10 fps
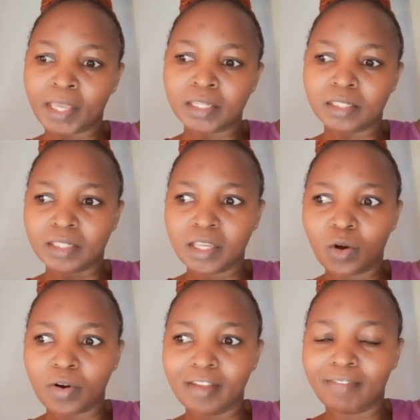C
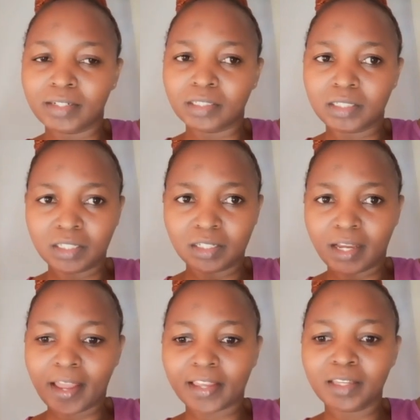or even D.
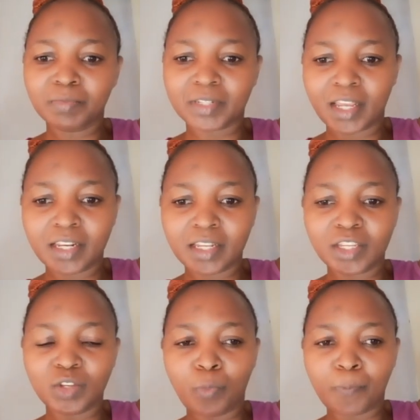I keep telling
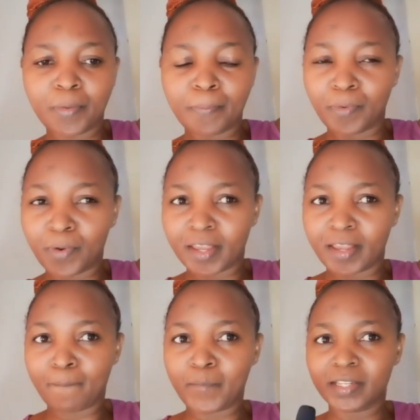you people
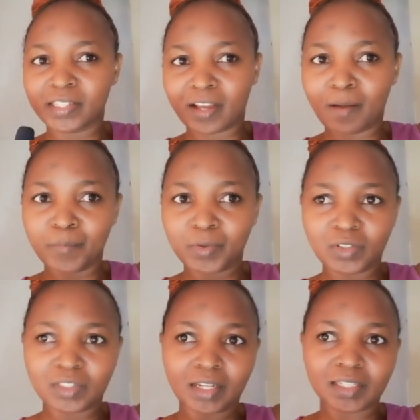here, my
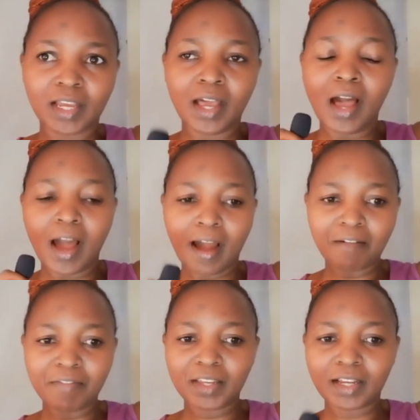champions, that
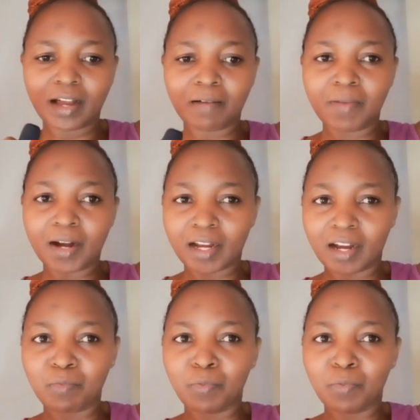having a backup